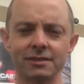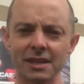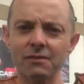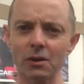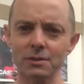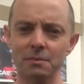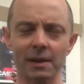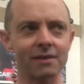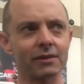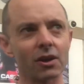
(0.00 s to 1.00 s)
If I was to play
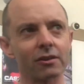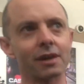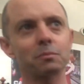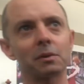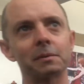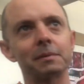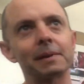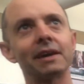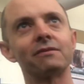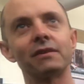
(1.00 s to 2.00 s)
viola, I'd probably play
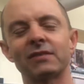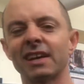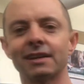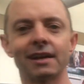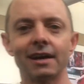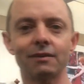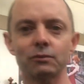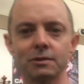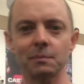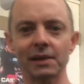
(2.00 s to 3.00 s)
15.5 or
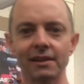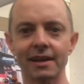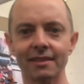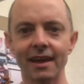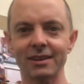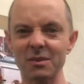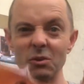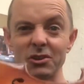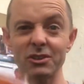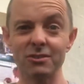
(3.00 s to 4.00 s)
something like that. I'm not
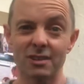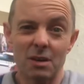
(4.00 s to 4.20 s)
huge.